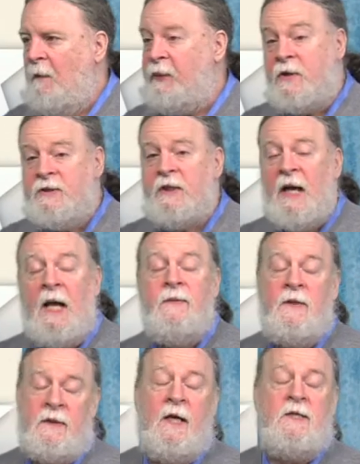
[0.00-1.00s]
Personally, I
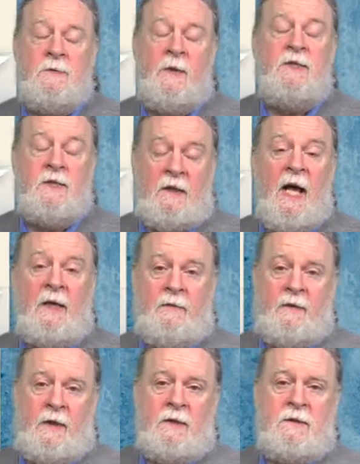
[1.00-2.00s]
think that explains a lot of
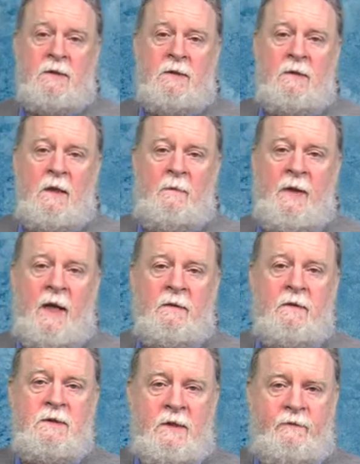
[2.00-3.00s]
things
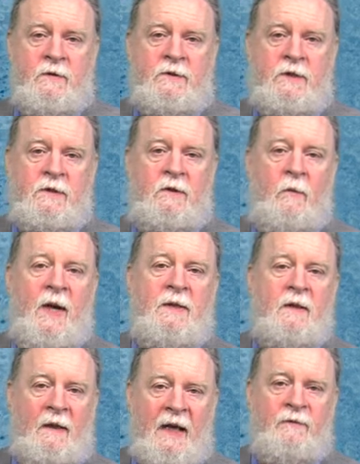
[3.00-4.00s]
about the differences in the way
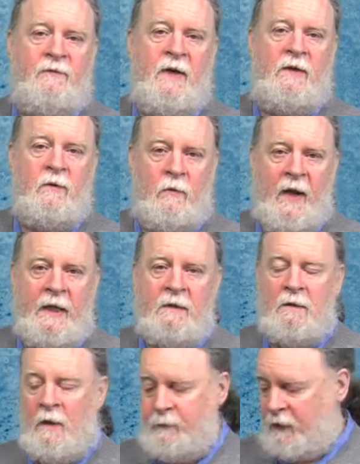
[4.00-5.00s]
the left and the right
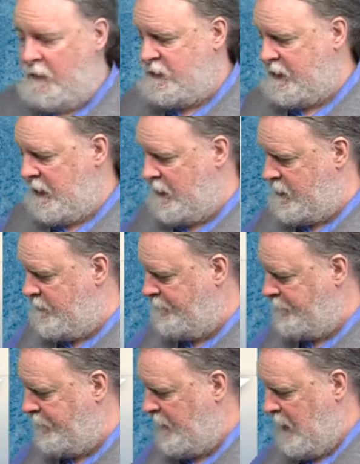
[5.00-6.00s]
approach things.
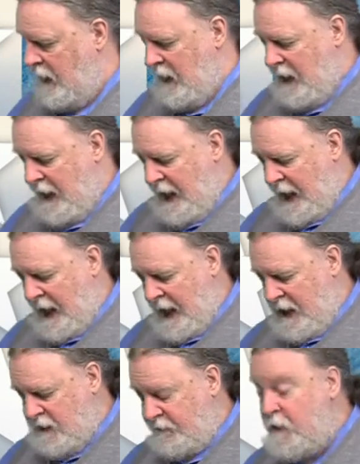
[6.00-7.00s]

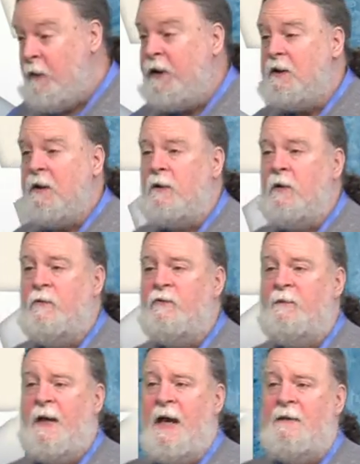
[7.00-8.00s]
And if you want to conclude
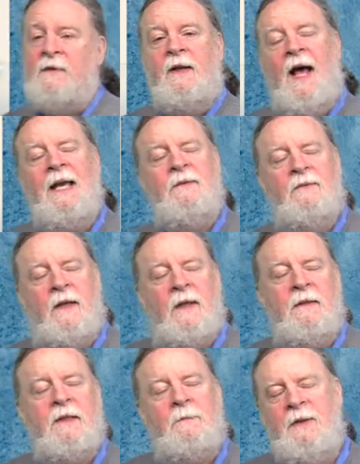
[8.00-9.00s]
from that, that I
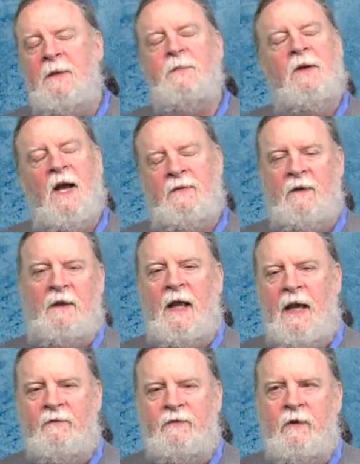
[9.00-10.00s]
think that people on the
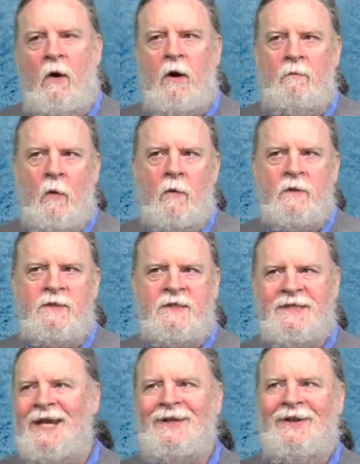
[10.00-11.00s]
left are more
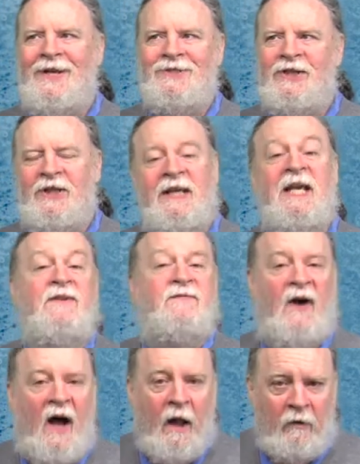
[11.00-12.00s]
psychologically
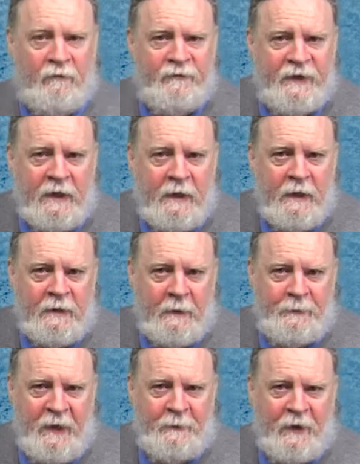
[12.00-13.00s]
evolved
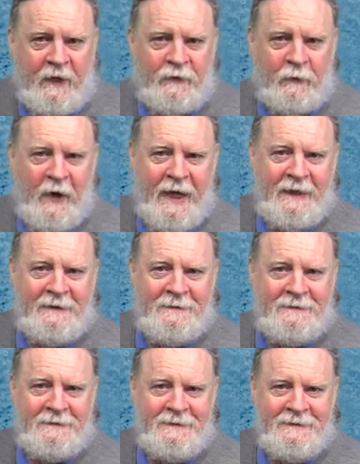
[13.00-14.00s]
than people on the right,
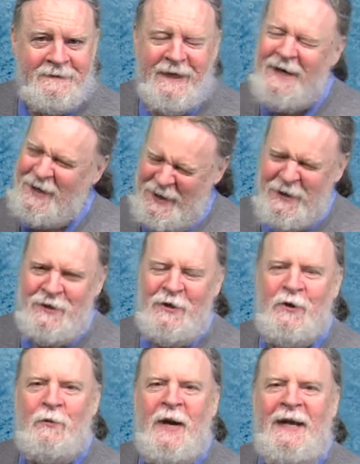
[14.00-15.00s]

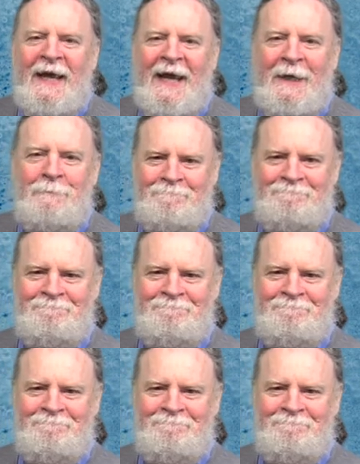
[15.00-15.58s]
you go right ahead.